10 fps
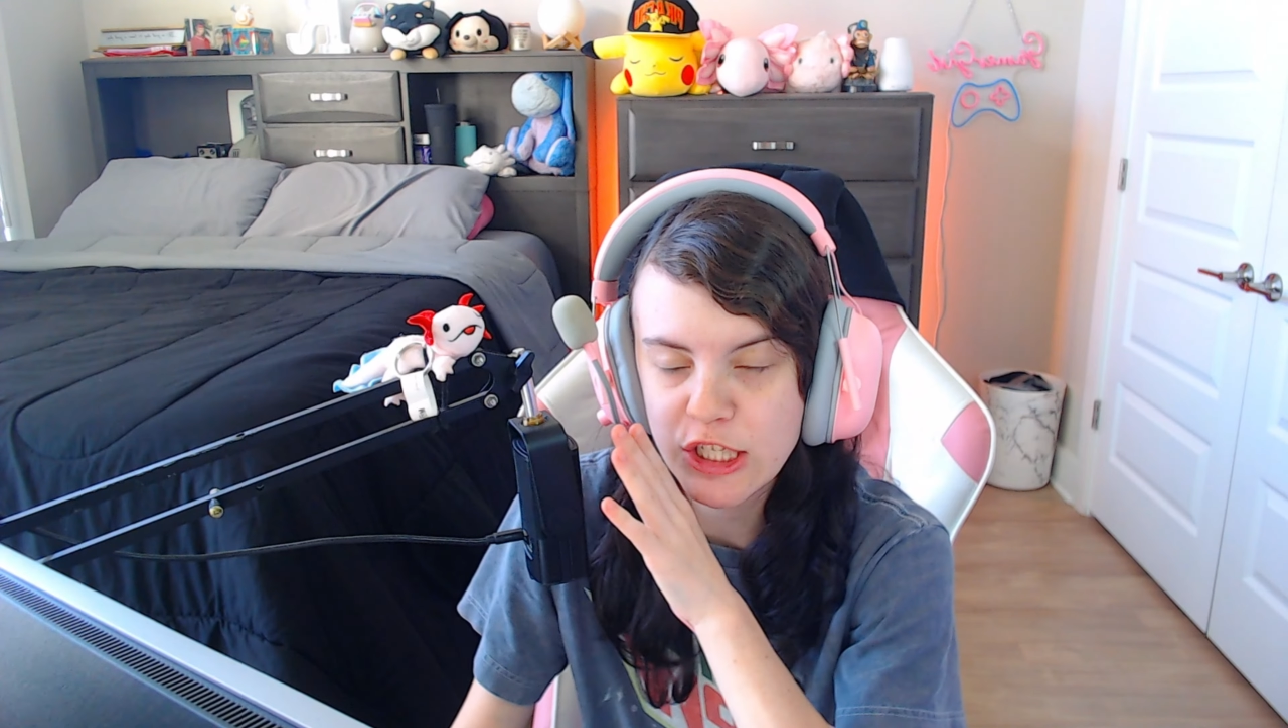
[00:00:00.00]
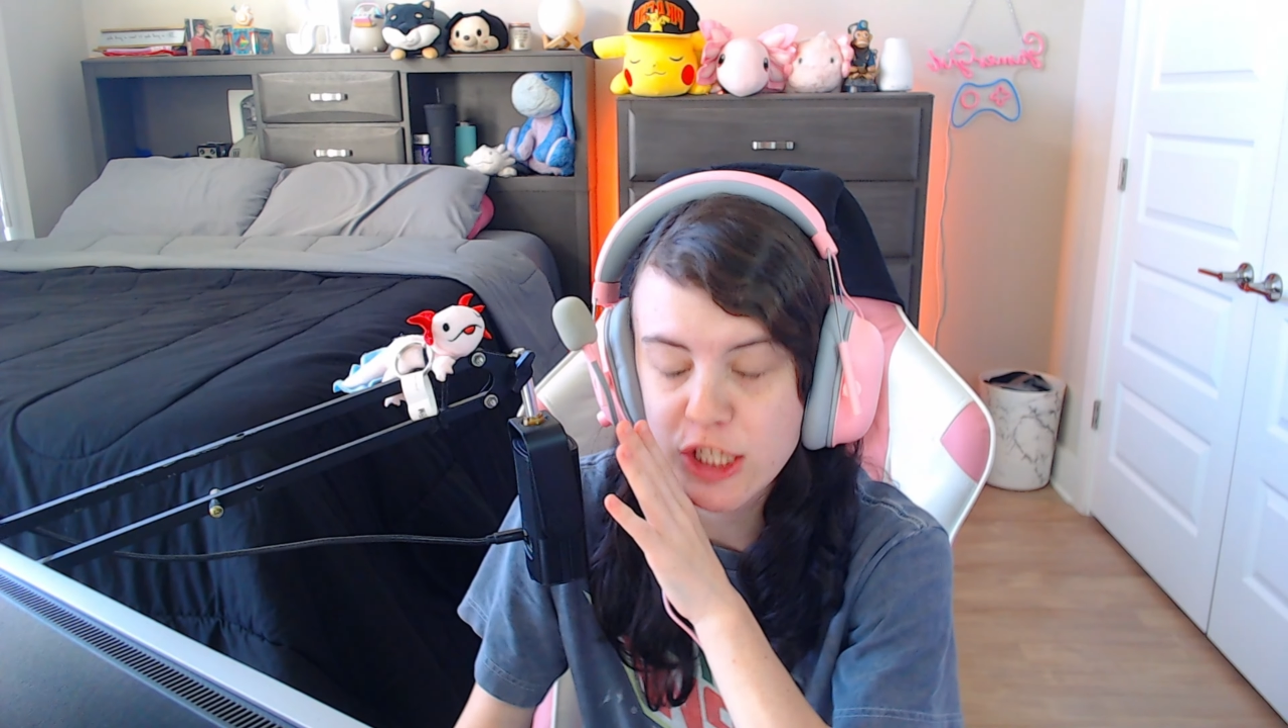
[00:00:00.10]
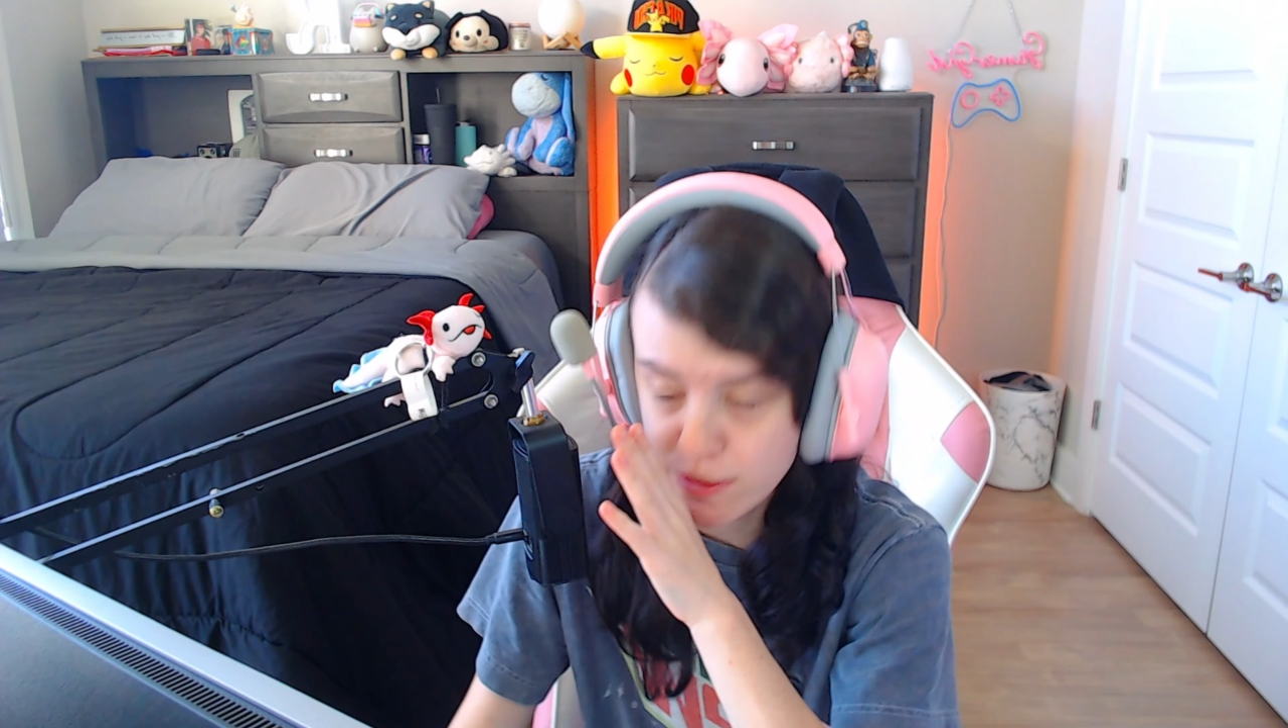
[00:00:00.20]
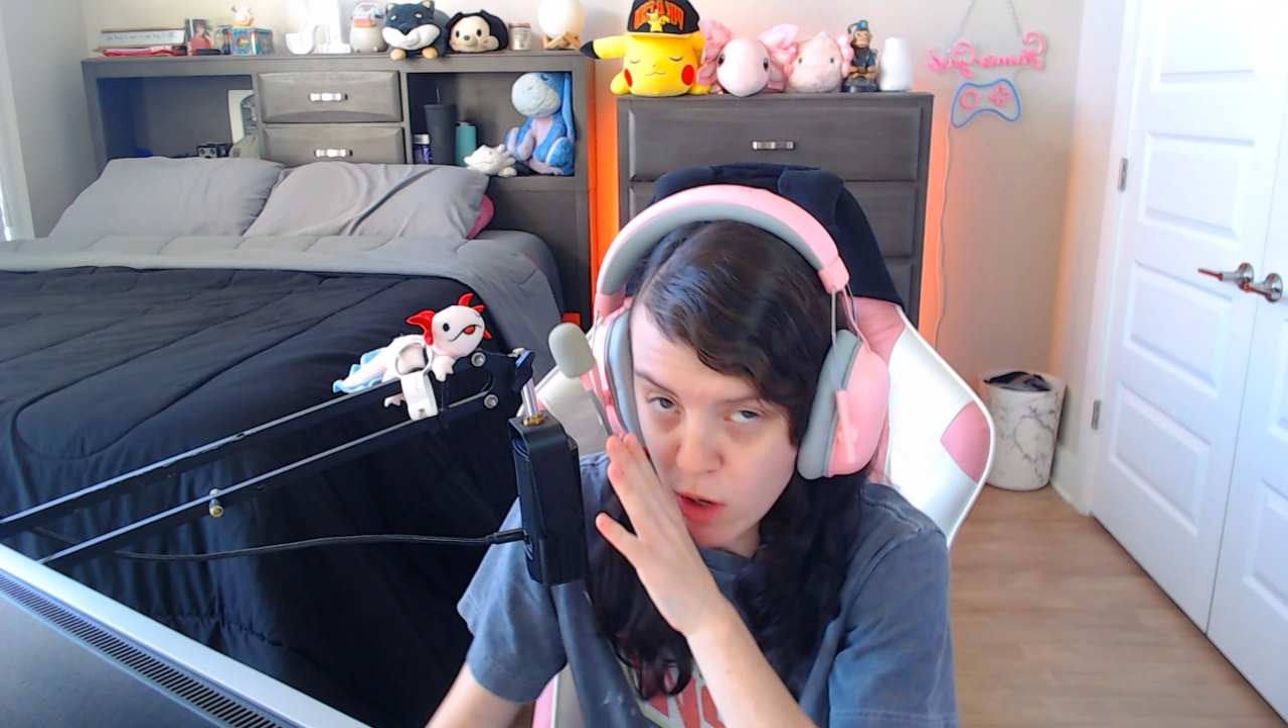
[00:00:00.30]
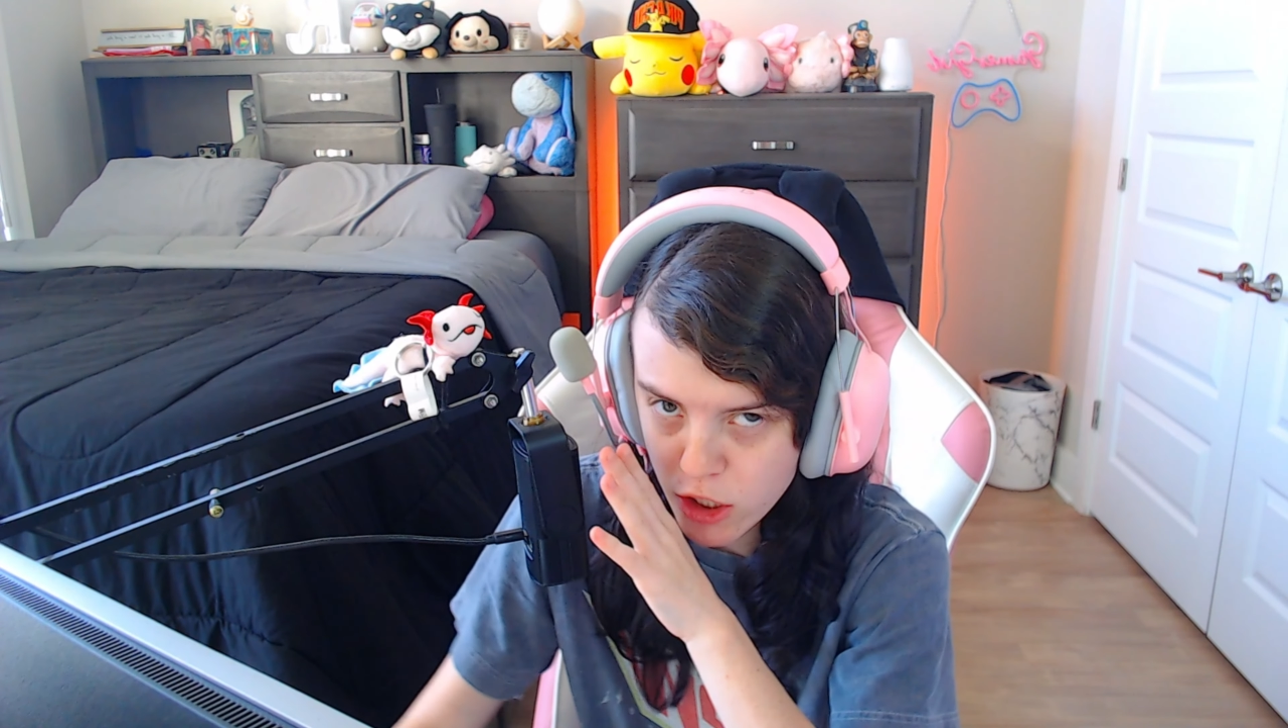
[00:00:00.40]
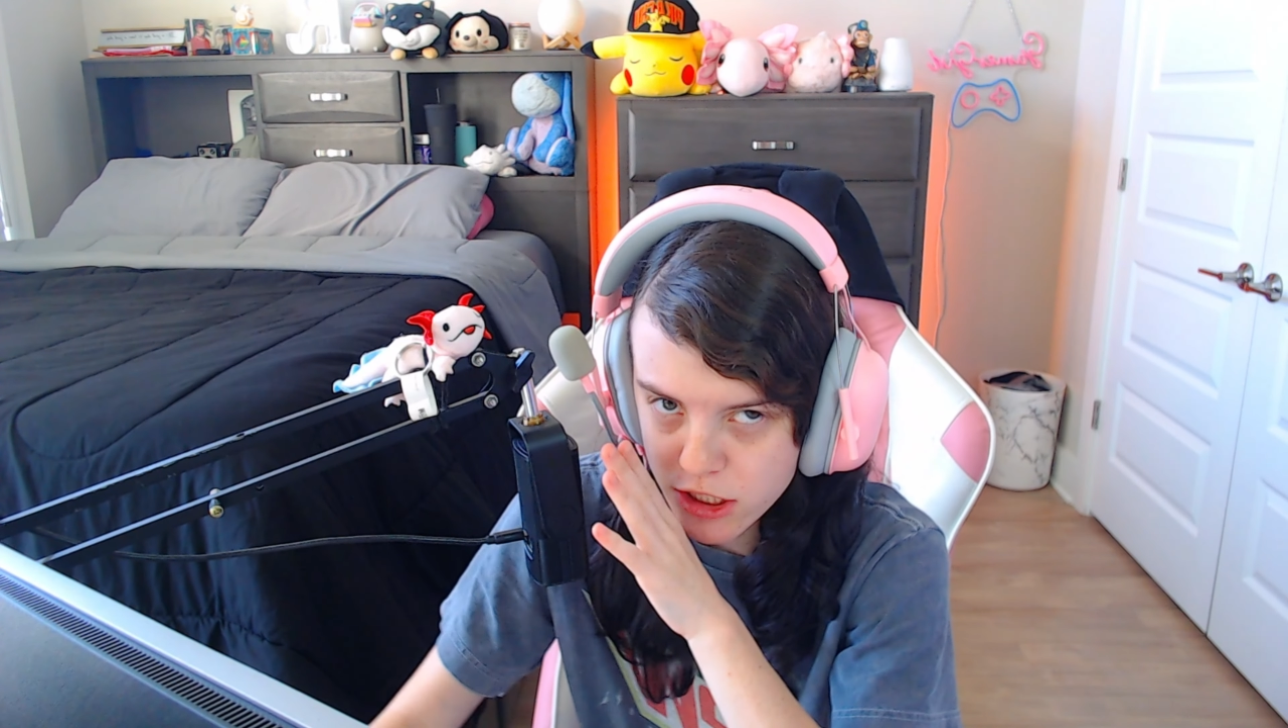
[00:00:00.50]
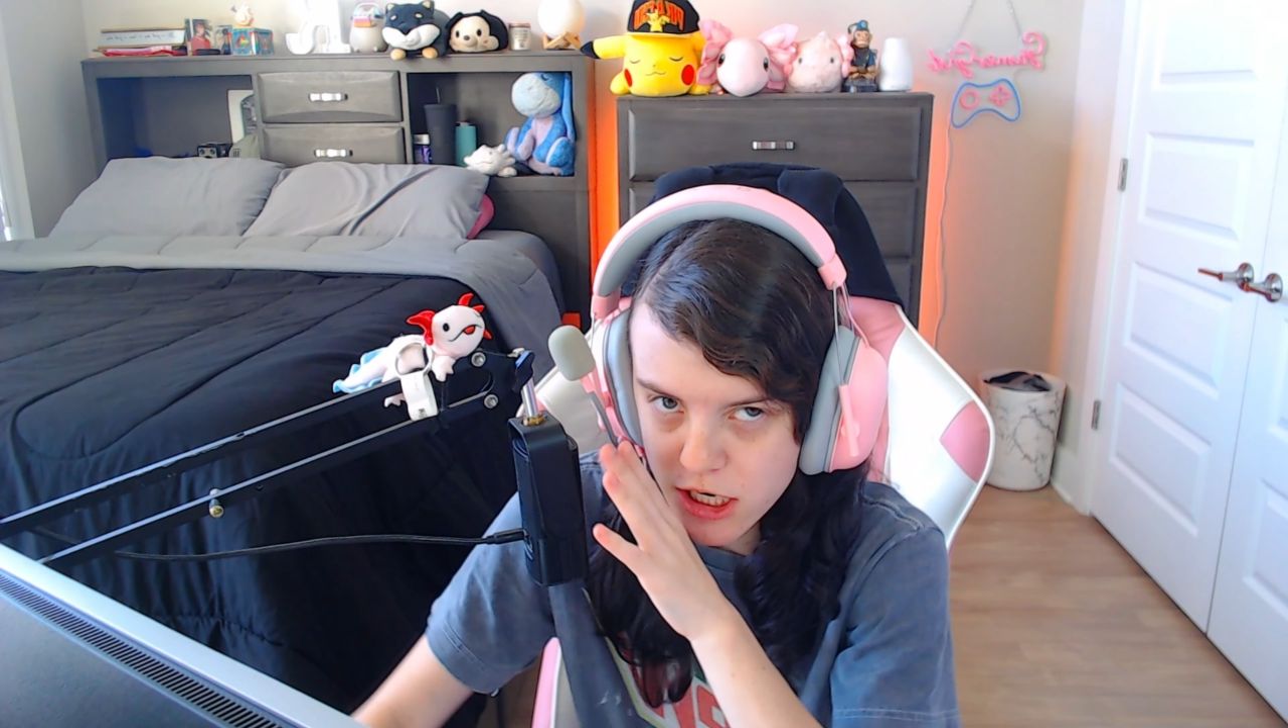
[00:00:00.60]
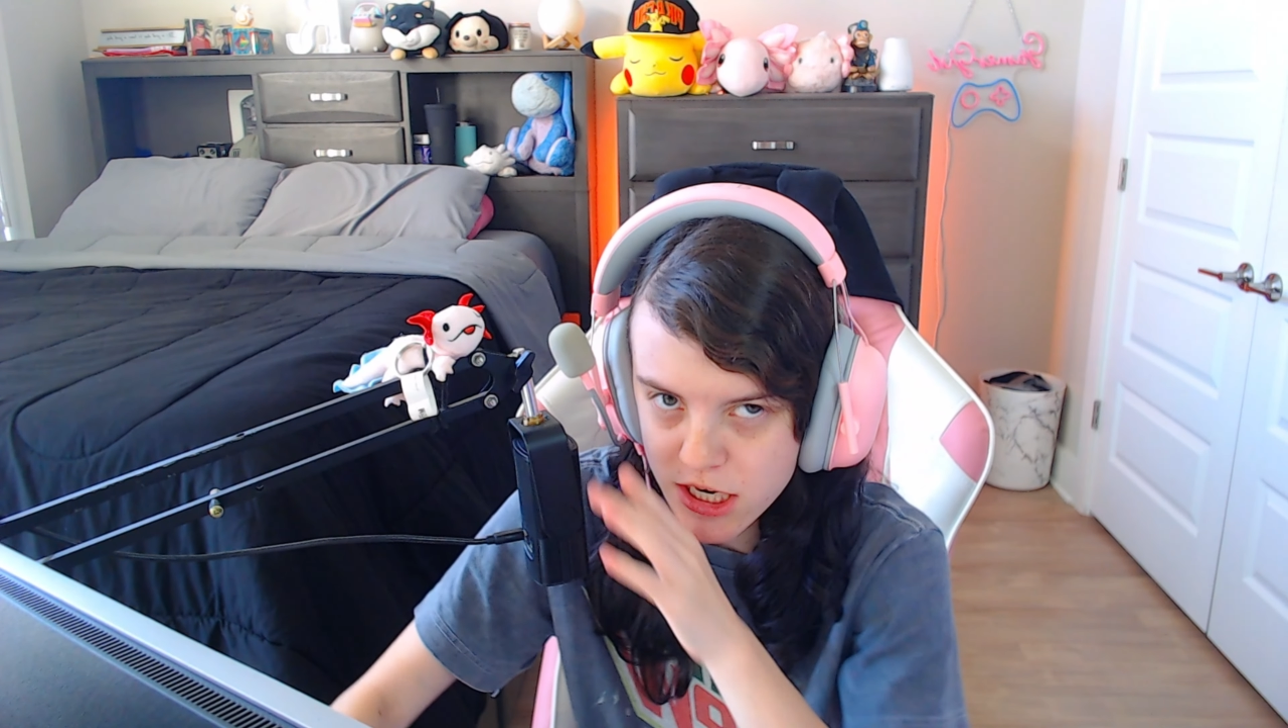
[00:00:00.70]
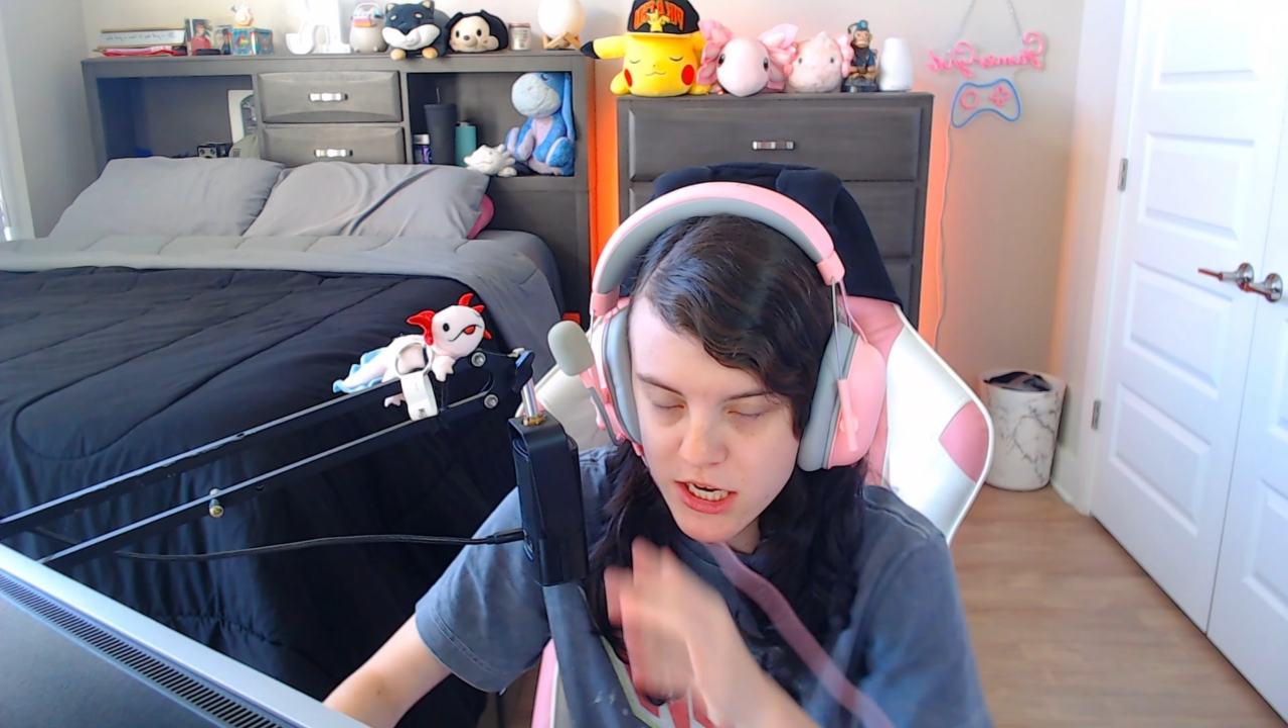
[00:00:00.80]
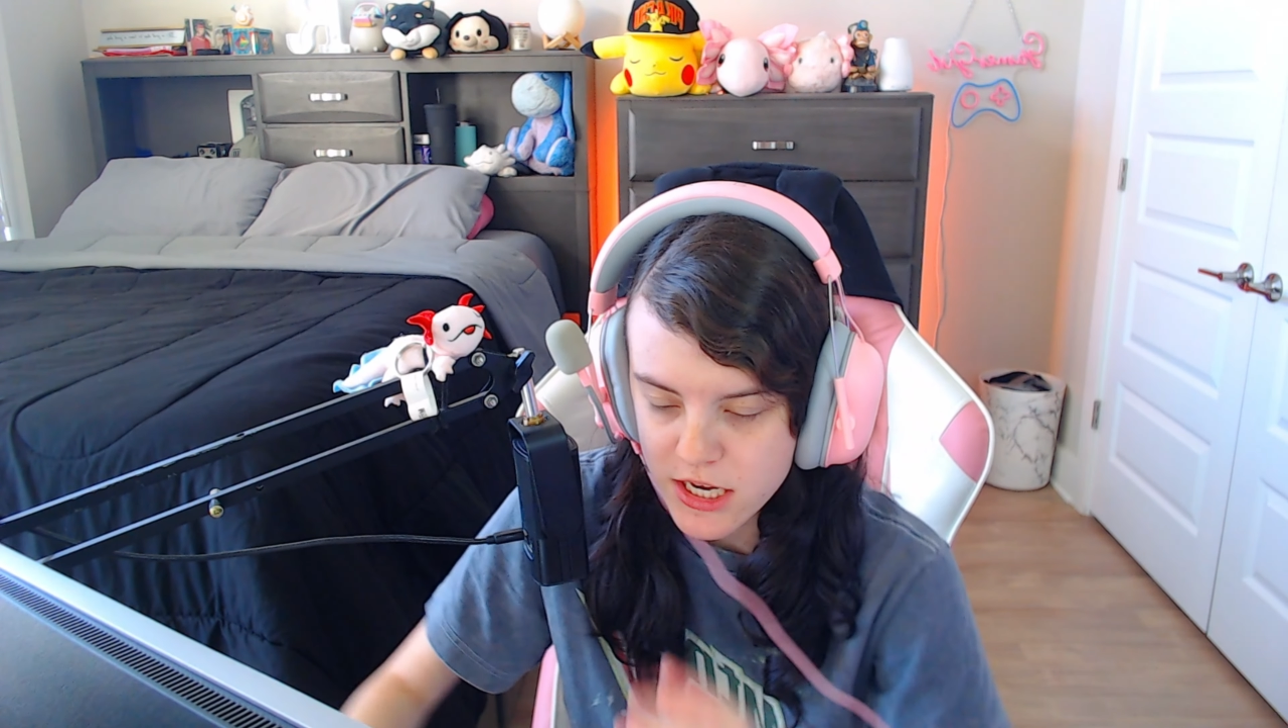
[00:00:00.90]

smart,